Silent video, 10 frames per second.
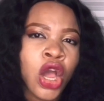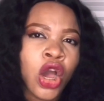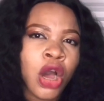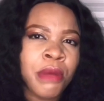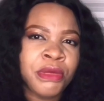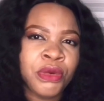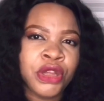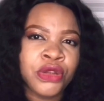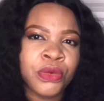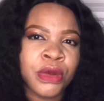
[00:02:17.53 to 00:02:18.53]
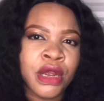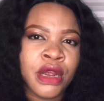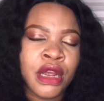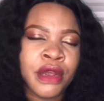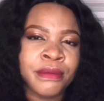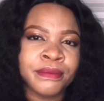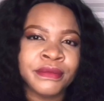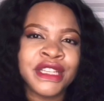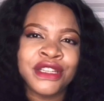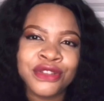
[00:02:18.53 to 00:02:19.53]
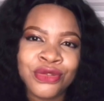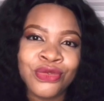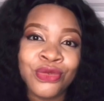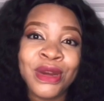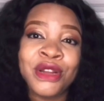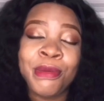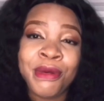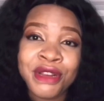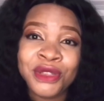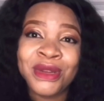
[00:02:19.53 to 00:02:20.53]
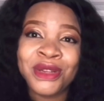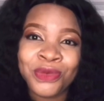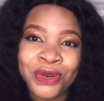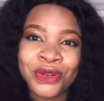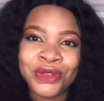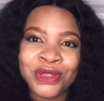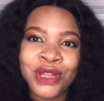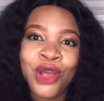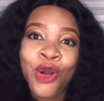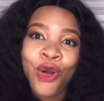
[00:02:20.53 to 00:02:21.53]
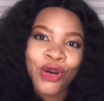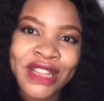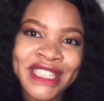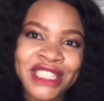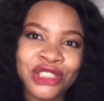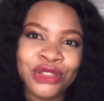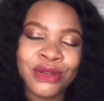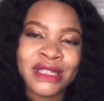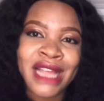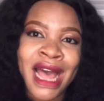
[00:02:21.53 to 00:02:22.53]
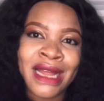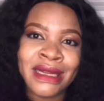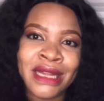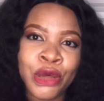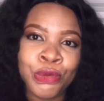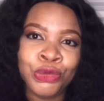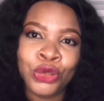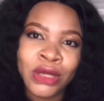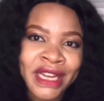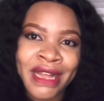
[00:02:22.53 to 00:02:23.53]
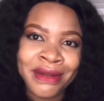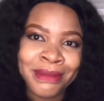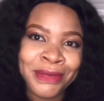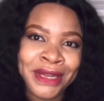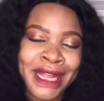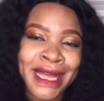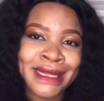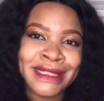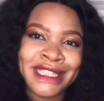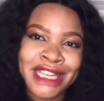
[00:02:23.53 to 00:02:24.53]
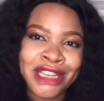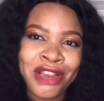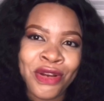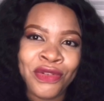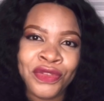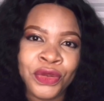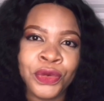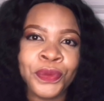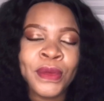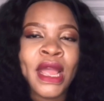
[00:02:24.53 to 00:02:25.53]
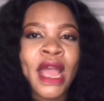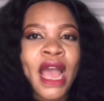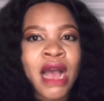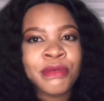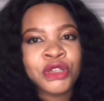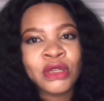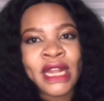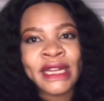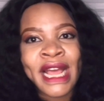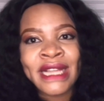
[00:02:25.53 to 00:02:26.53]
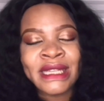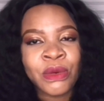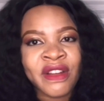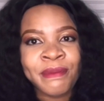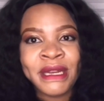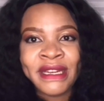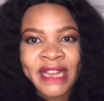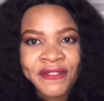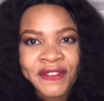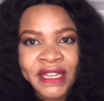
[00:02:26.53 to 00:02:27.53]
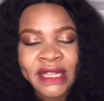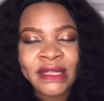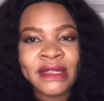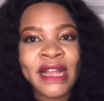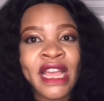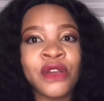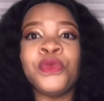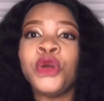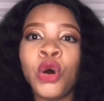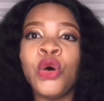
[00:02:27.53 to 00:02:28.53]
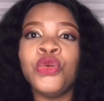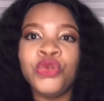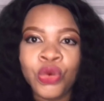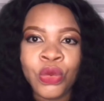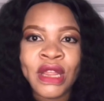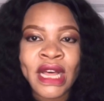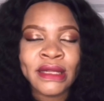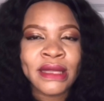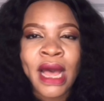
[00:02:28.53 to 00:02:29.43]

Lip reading: or maybe when you were in school, when your parents were the ones calling the shots and doling out the money and taking care of you, I'm sure that the answer would have been definite. Like, we all know that